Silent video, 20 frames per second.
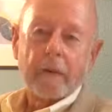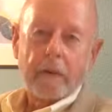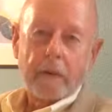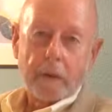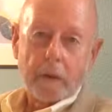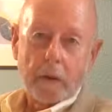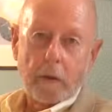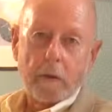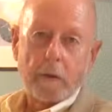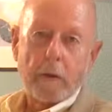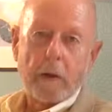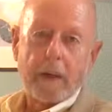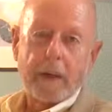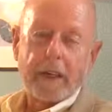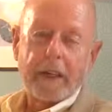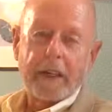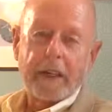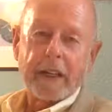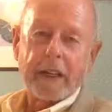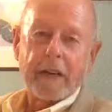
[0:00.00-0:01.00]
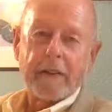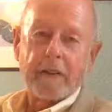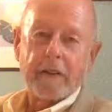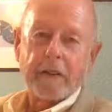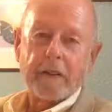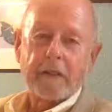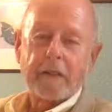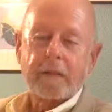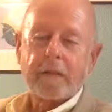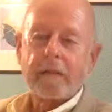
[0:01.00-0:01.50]
through their own marketing
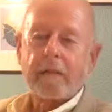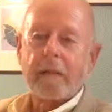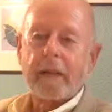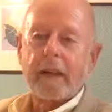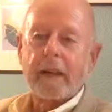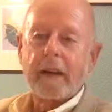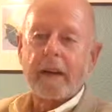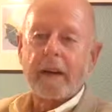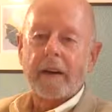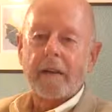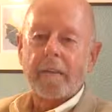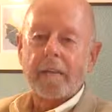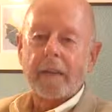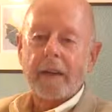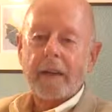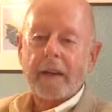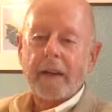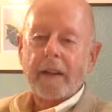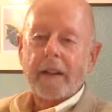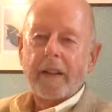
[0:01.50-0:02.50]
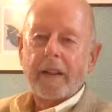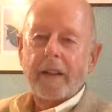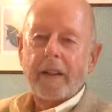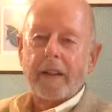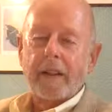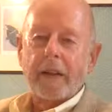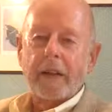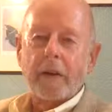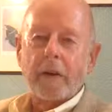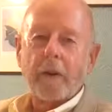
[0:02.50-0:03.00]
efforts.
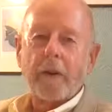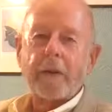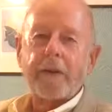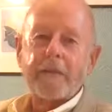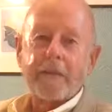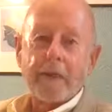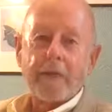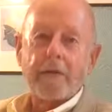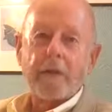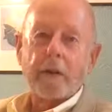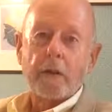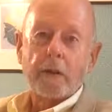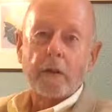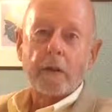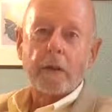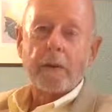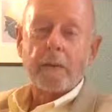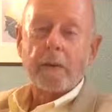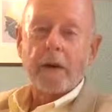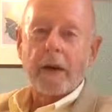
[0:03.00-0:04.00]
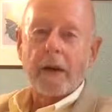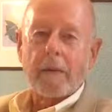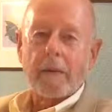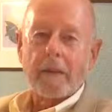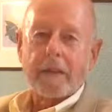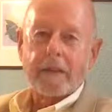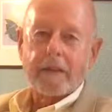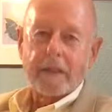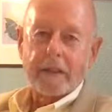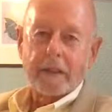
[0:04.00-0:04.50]
They call these inventory
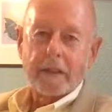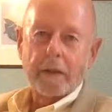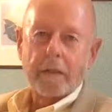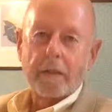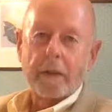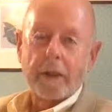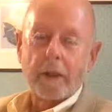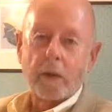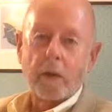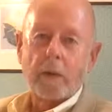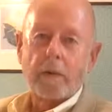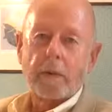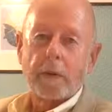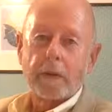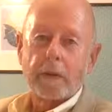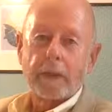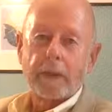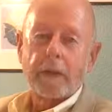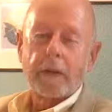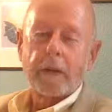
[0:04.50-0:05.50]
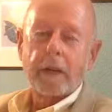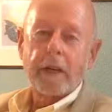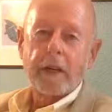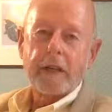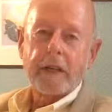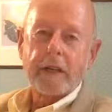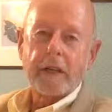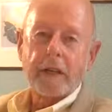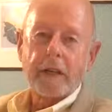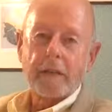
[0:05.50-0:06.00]
properties. They're held by corporate
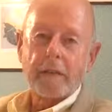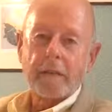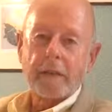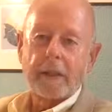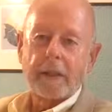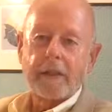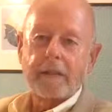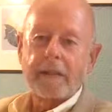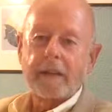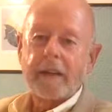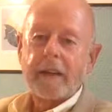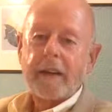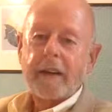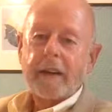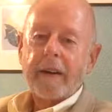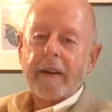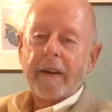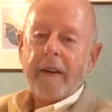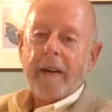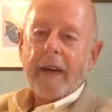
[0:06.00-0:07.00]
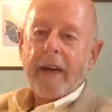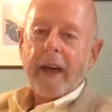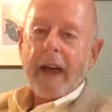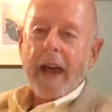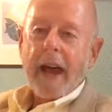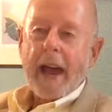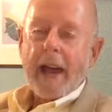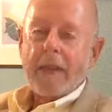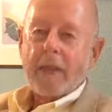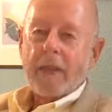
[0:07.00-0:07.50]
relocation companies.
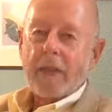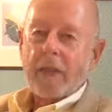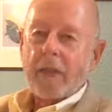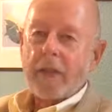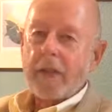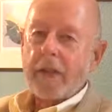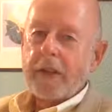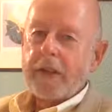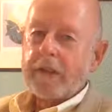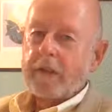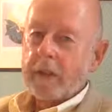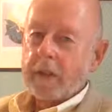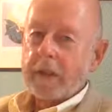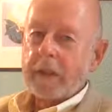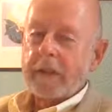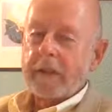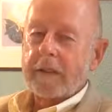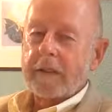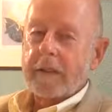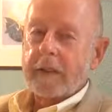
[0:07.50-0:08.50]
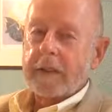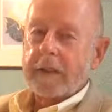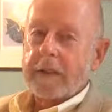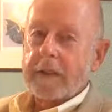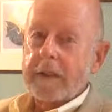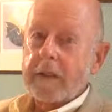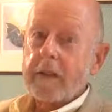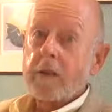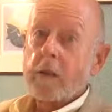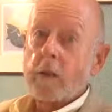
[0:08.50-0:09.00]
And these
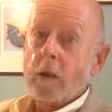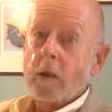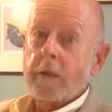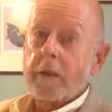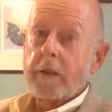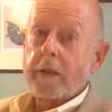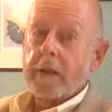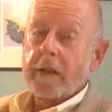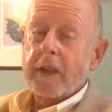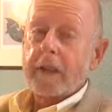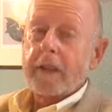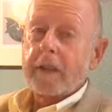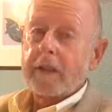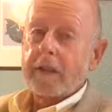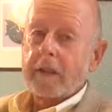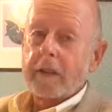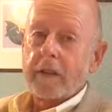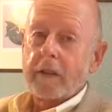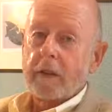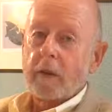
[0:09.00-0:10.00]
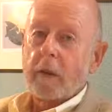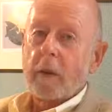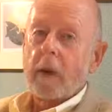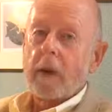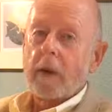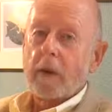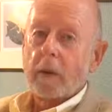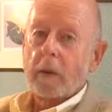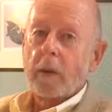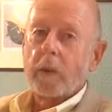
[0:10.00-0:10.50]
organizations, these corporate sellers, aren't going to
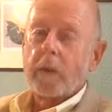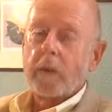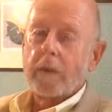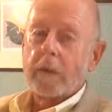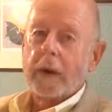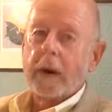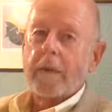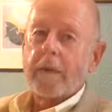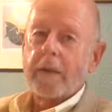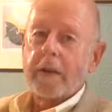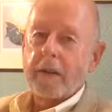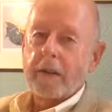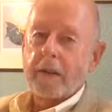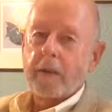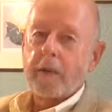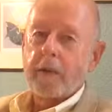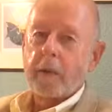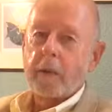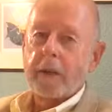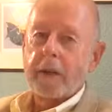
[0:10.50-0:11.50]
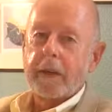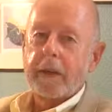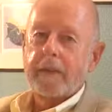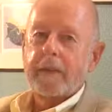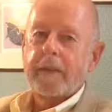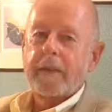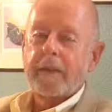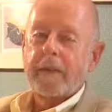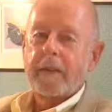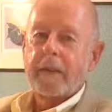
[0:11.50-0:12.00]
want to hold a property through the
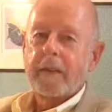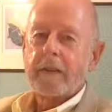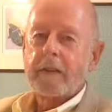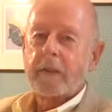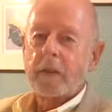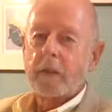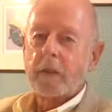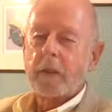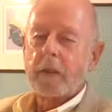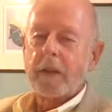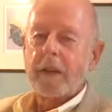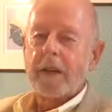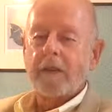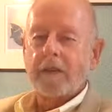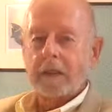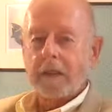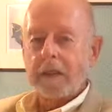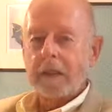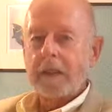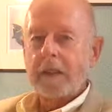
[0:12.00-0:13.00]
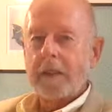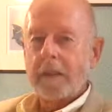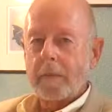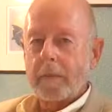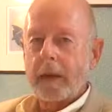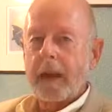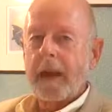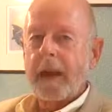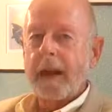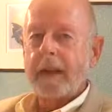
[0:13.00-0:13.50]
winter. So we have seen in the
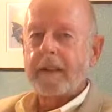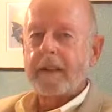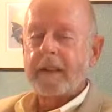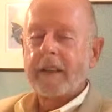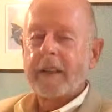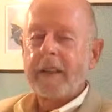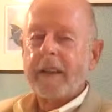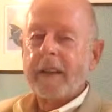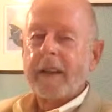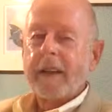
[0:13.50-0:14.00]
past